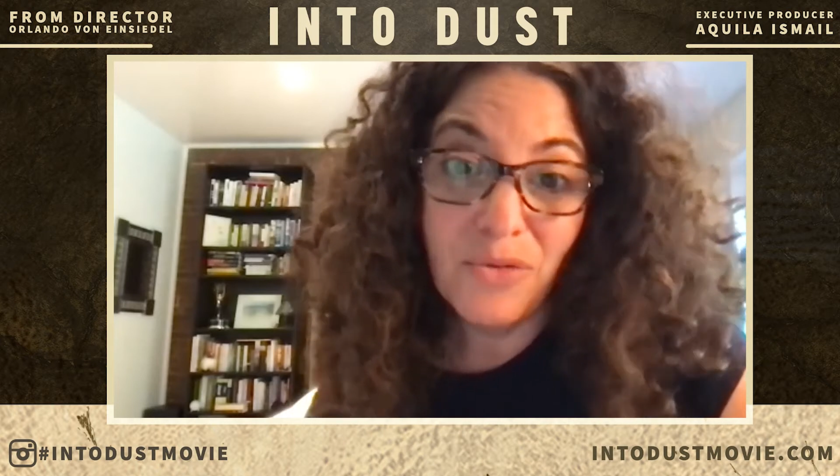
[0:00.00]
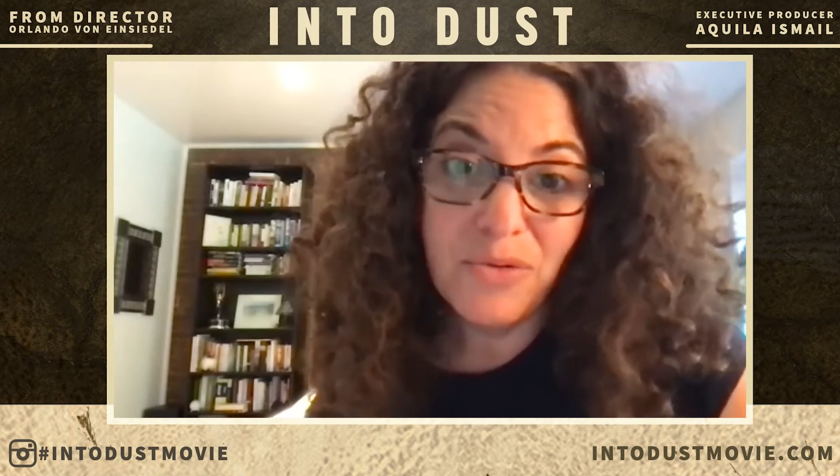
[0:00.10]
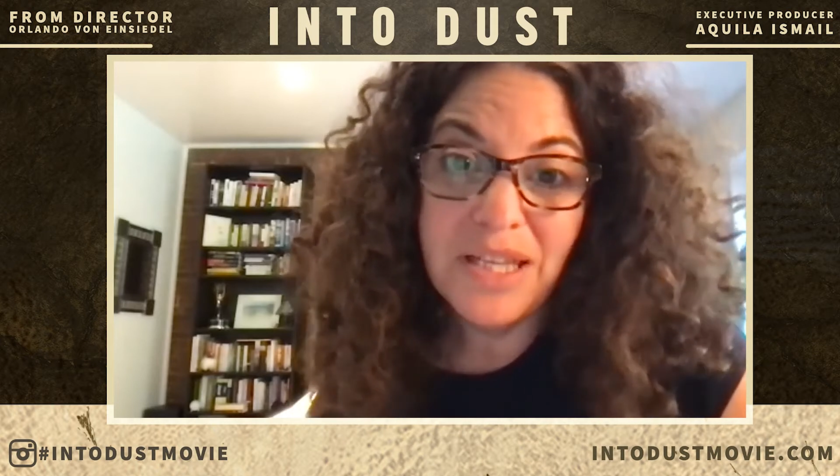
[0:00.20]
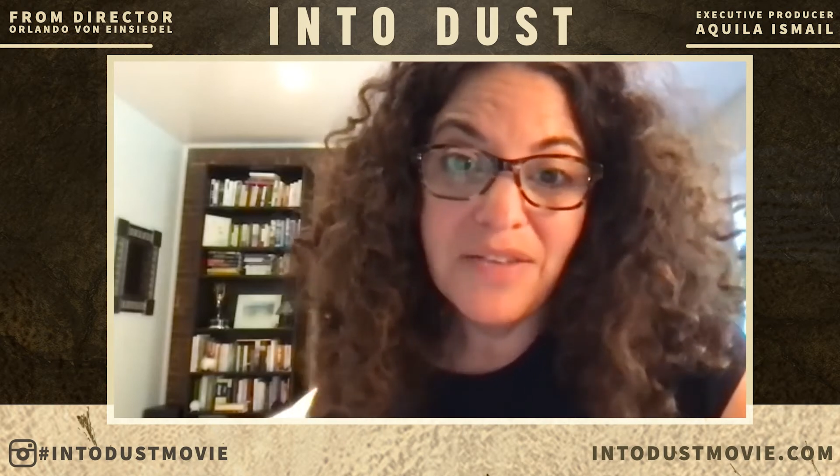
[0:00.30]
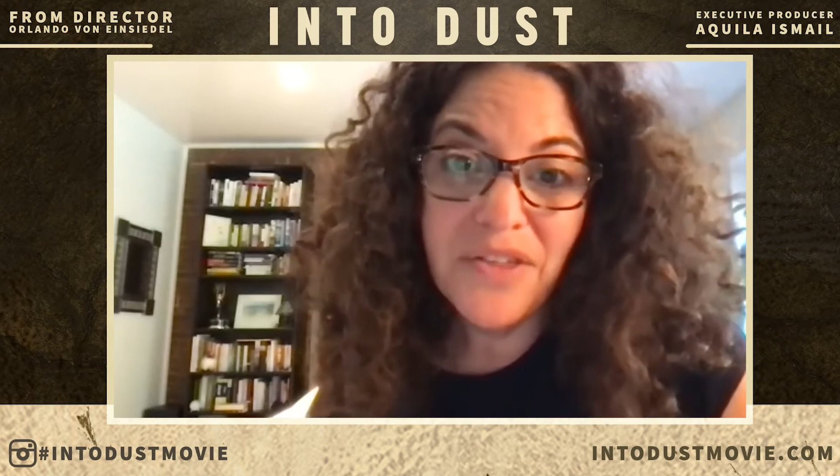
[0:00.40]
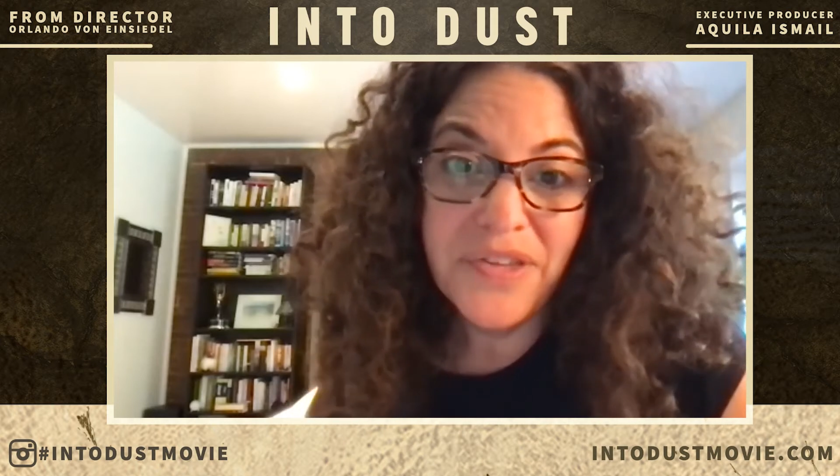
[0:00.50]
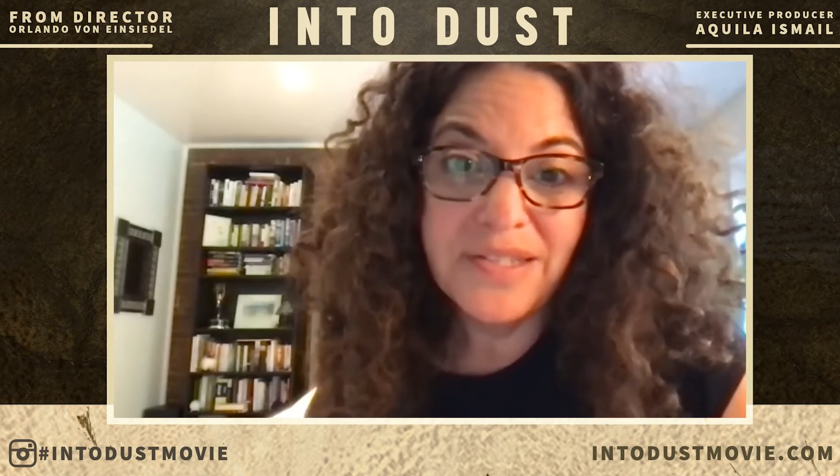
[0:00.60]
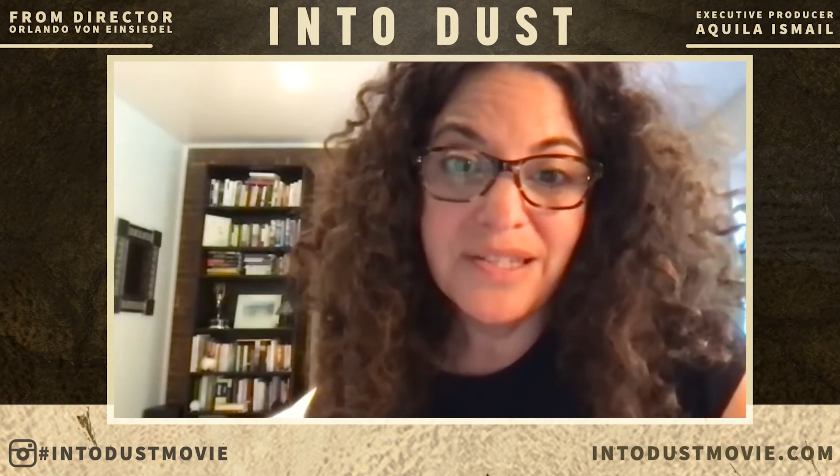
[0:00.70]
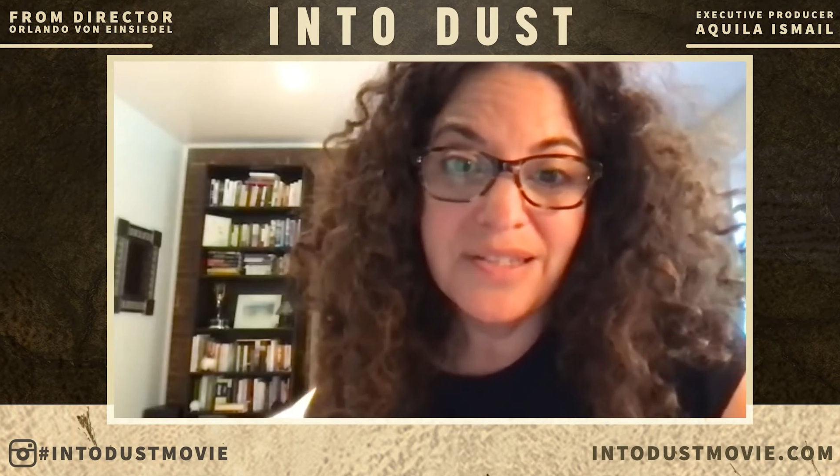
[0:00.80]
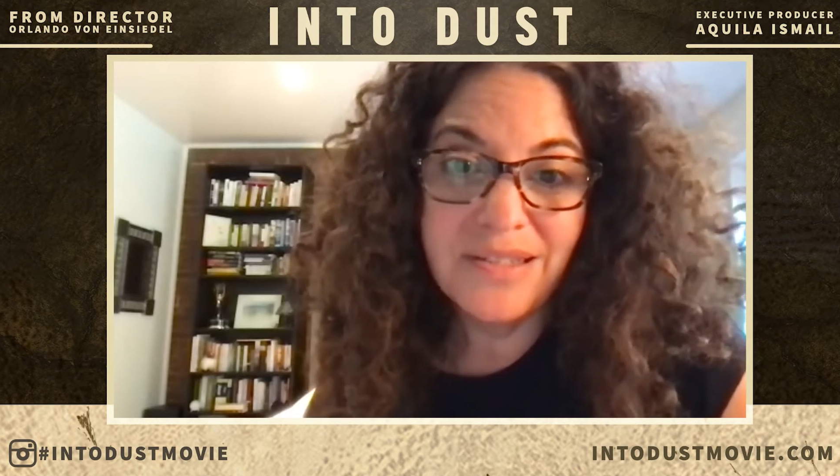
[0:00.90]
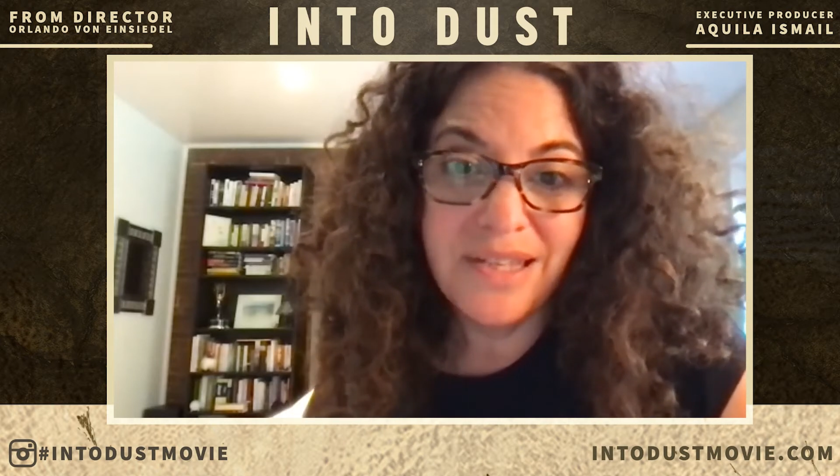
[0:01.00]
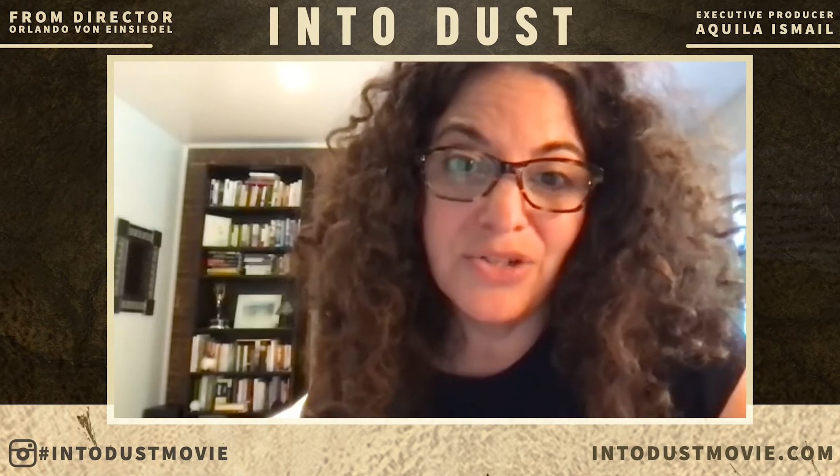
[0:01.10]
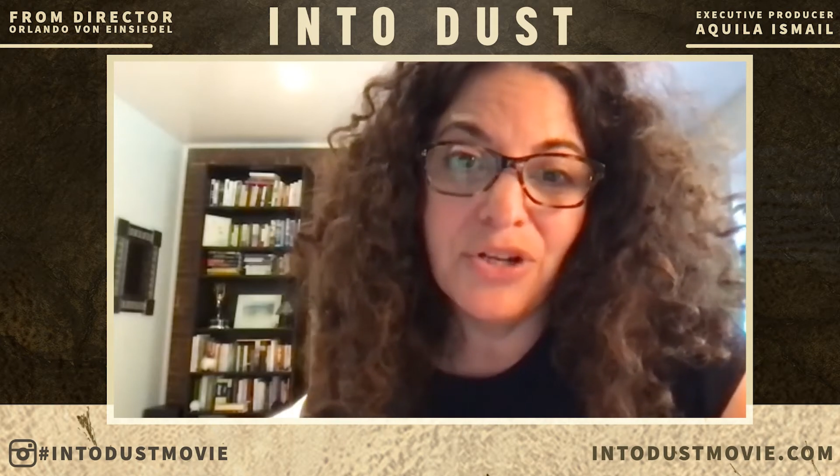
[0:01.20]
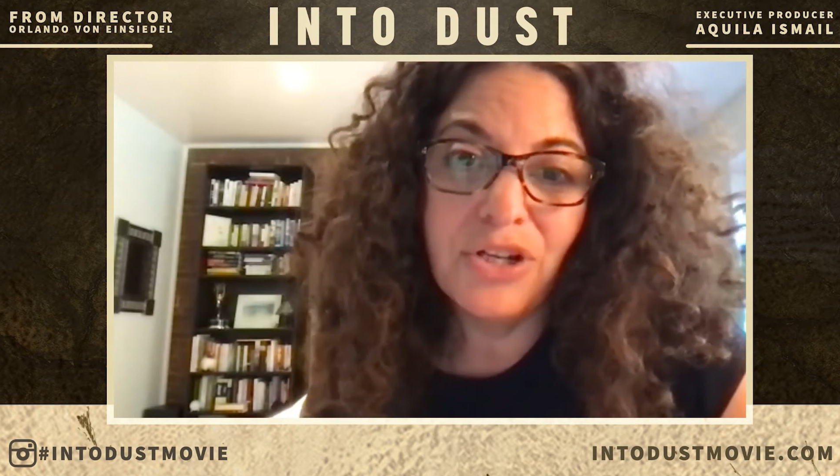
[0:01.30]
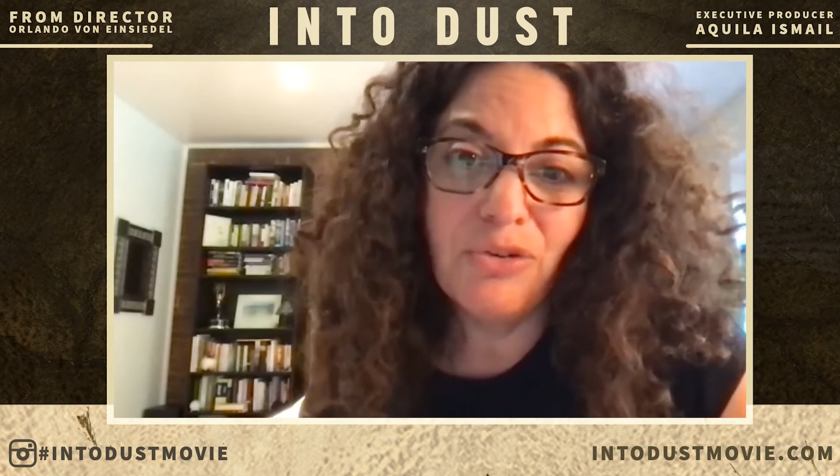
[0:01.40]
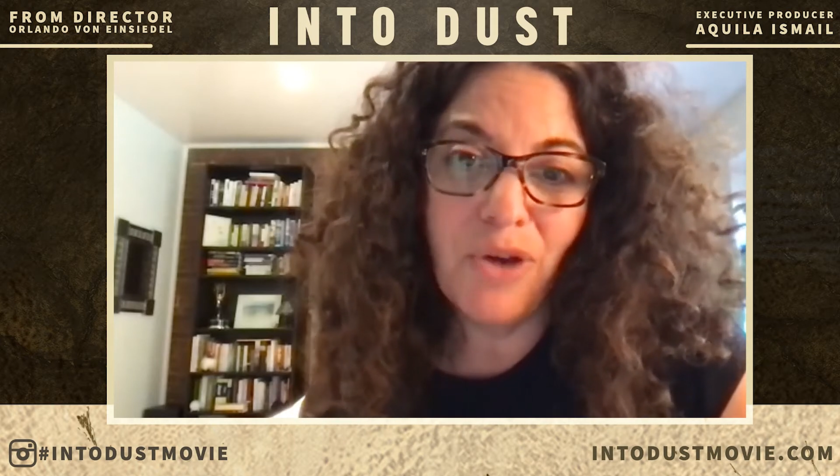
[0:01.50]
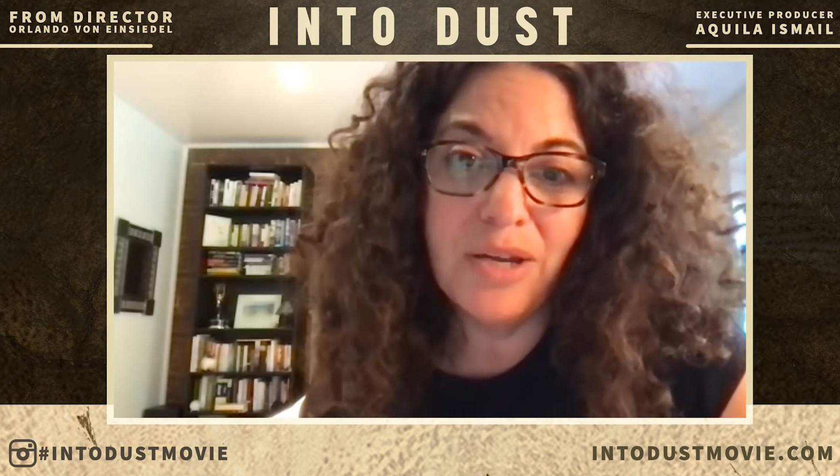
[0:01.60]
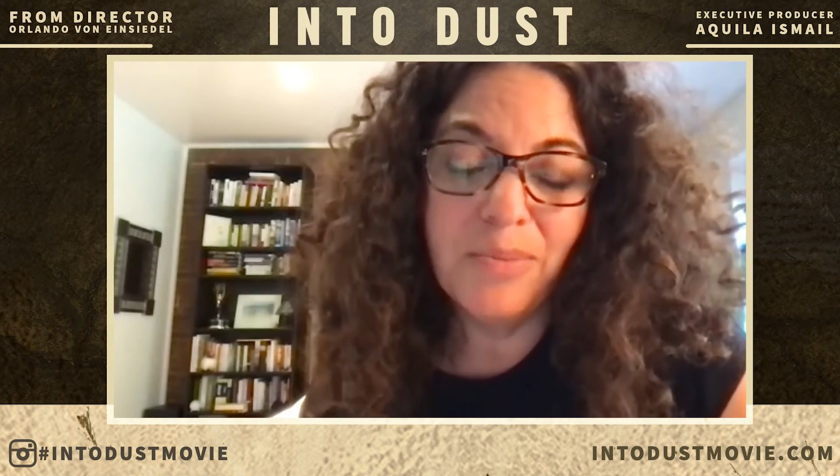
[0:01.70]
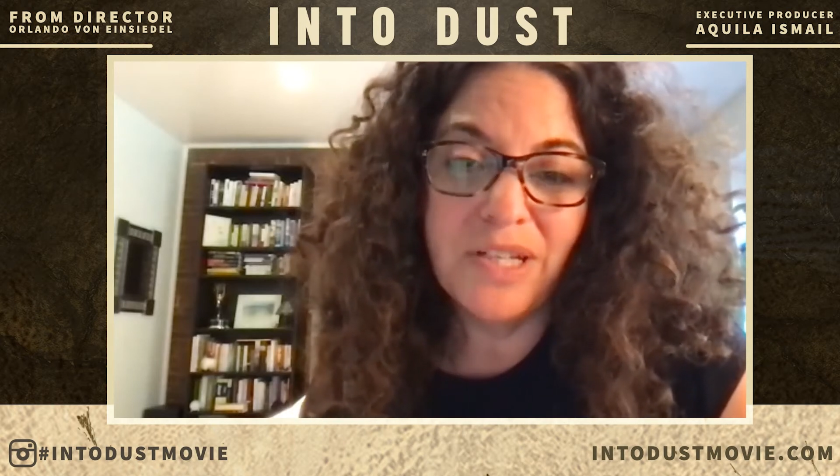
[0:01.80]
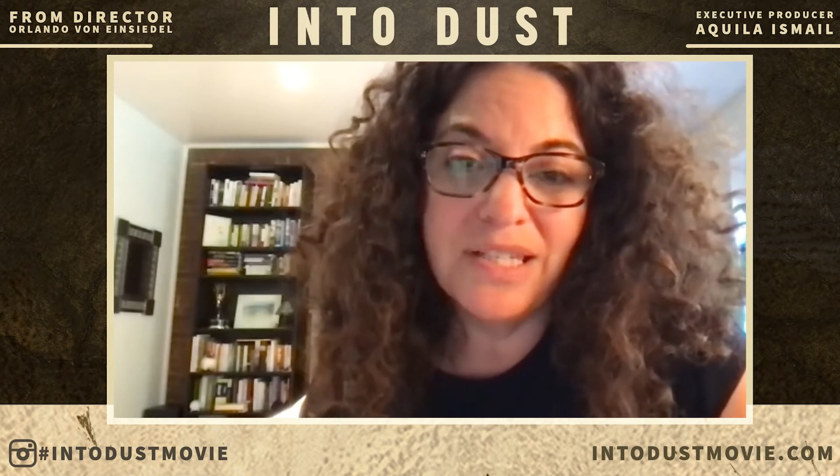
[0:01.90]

really that these are incredible.